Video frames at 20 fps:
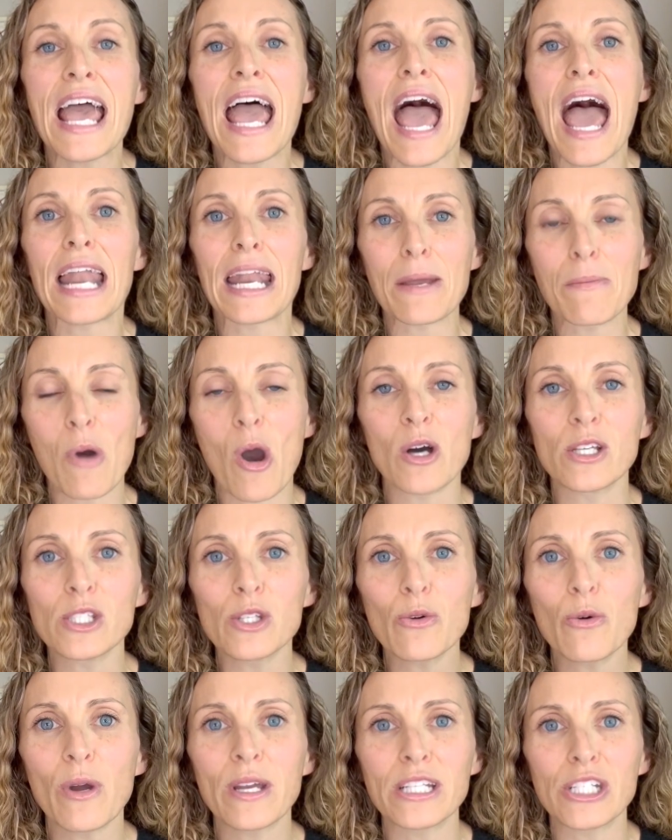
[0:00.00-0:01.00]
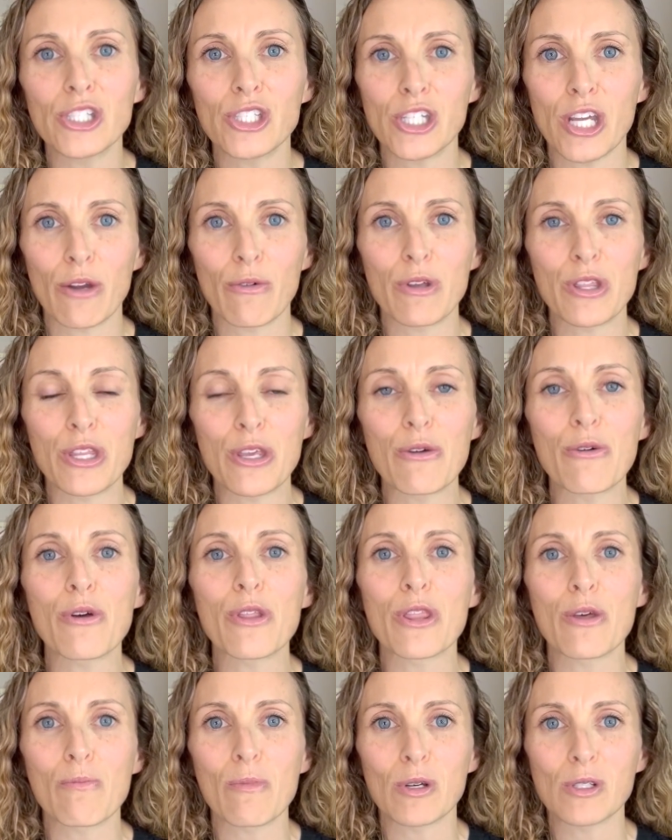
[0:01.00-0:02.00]
and I'm also going to share with you
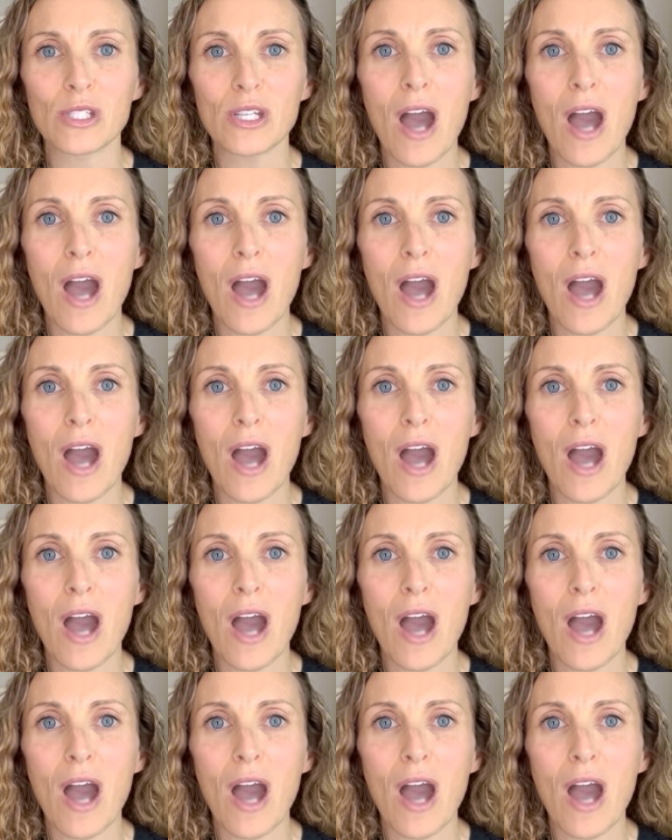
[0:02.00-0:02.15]
the most